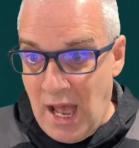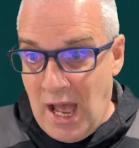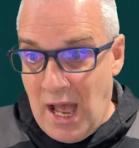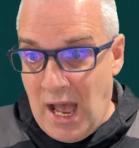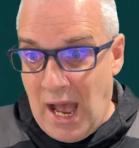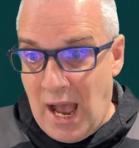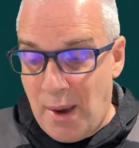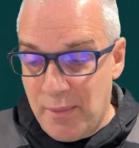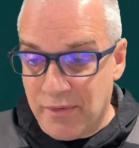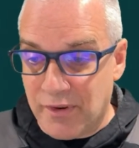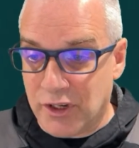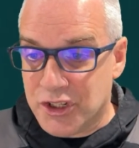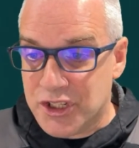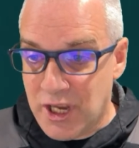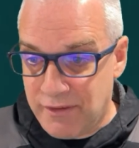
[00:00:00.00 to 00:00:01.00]
And we've got
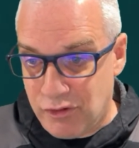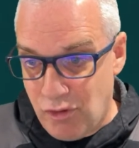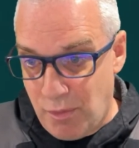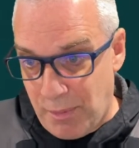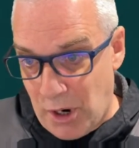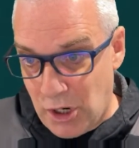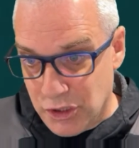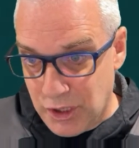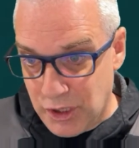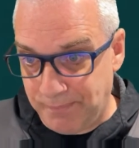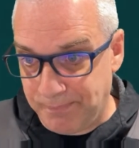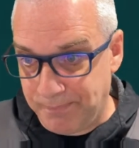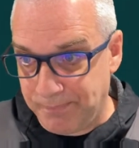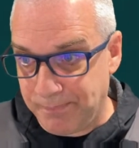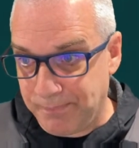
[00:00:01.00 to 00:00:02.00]
service reports.
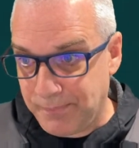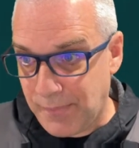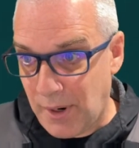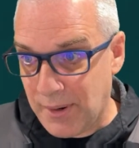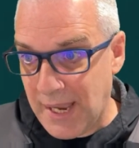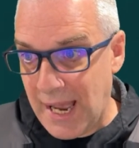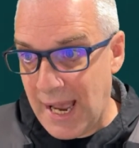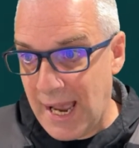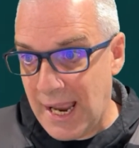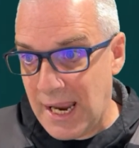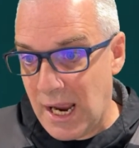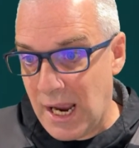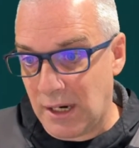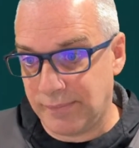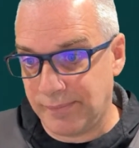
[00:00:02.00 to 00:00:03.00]
Okay.
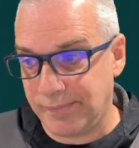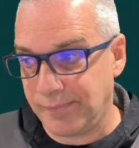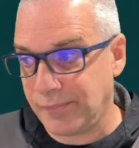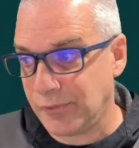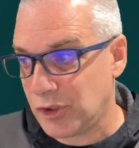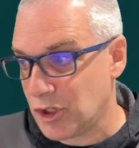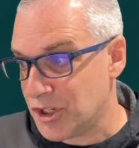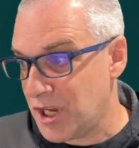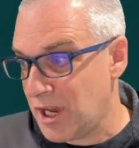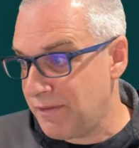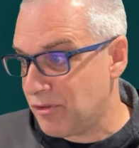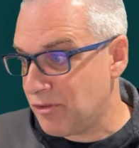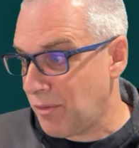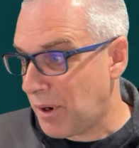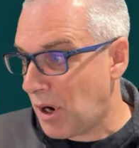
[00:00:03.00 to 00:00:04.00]
So service
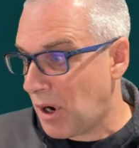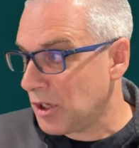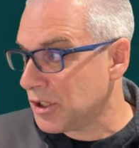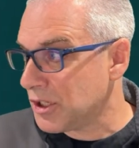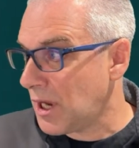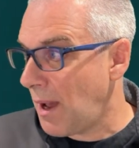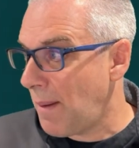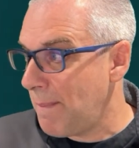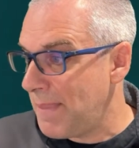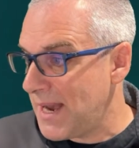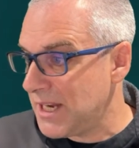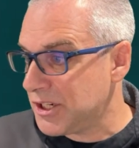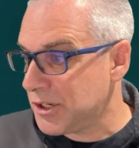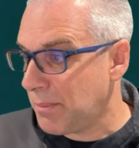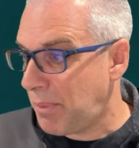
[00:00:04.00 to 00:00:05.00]
reports are
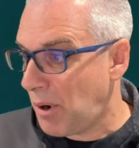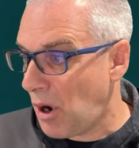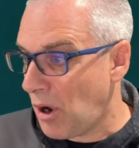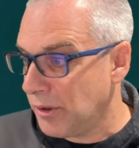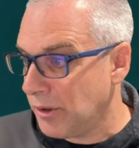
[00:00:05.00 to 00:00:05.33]
based upon